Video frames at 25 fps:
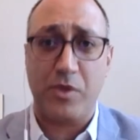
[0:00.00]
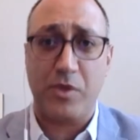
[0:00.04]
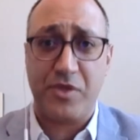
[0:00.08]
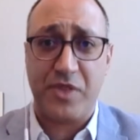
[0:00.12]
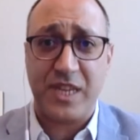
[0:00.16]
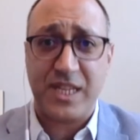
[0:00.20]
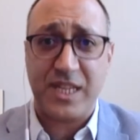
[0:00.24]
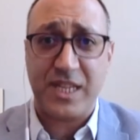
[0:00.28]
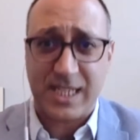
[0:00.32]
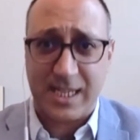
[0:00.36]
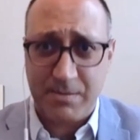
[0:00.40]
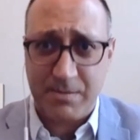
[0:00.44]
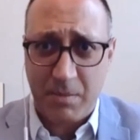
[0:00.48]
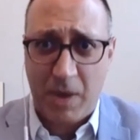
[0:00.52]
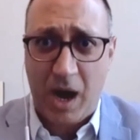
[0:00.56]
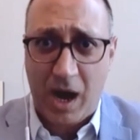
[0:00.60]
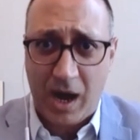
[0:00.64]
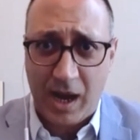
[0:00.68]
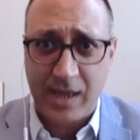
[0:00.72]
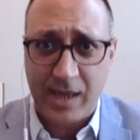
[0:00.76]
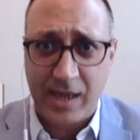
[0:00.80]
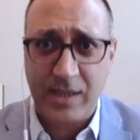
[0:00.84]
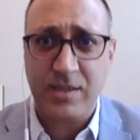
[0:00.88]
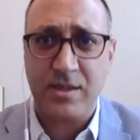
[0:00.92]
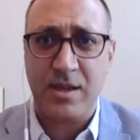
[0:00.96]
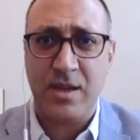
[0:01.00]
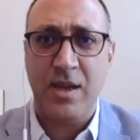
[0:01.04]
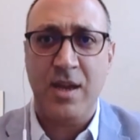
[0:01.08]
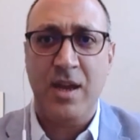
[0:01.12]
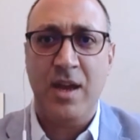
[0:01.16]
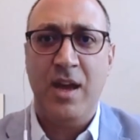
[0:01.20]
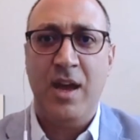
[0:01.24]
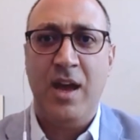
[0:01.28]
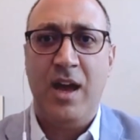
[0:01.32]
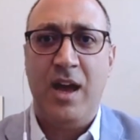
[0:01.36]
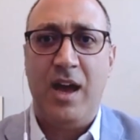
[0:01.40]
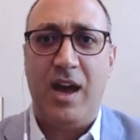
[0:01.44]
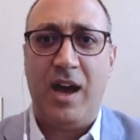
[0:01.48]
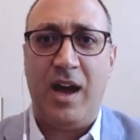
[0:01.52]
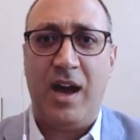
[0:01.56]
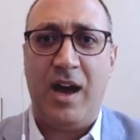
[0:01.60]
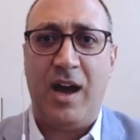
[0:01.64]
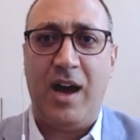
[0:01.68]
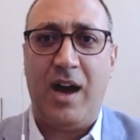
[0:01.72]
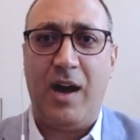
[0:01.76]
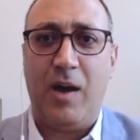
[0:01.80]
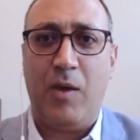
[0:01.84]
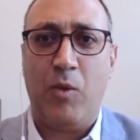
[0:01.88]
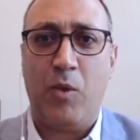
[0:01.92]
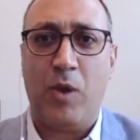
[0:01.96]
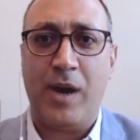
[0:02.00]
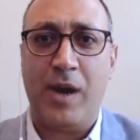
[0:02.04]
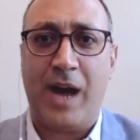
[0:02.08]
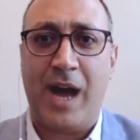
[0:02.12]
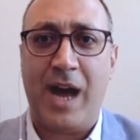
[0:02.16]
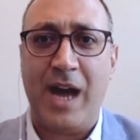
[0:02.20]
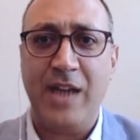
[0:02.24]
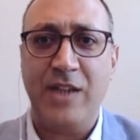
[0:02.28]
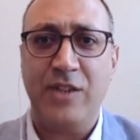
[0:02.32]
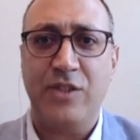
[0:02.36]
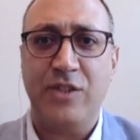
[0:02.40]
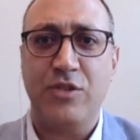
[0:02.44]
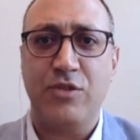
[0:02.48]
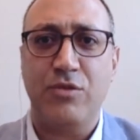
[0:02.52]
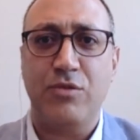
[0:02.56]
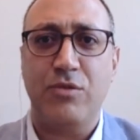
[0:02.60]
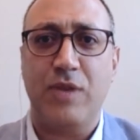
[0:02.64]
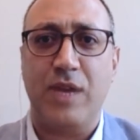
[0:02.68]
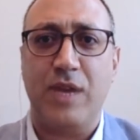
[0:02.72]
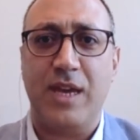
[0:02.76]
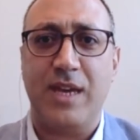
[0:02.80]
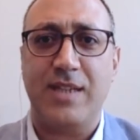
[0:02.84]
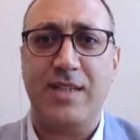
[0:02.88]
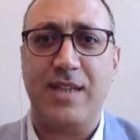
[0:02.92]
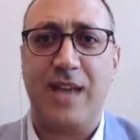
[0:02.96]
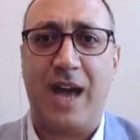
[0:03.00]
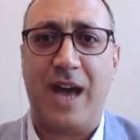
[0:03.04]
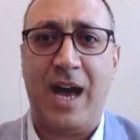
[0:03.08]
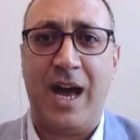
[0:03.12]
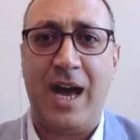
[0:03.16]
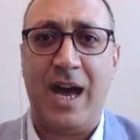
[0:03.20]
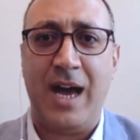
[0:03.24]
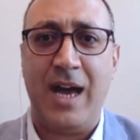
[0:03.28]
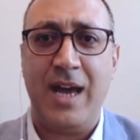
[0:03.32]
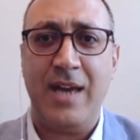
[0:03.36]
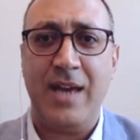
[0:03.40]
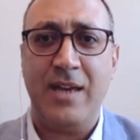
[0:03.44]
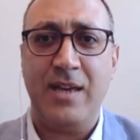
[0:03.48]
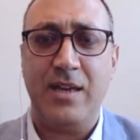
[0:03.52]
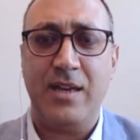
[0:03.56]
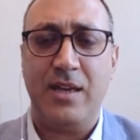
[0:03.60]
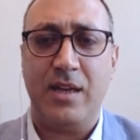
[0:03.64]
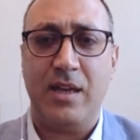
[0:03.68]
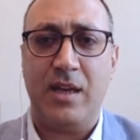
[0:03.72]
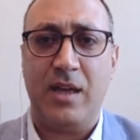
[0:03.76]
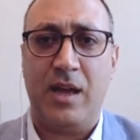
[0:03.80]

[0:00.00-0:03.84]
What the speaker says: this in mind, what I do is I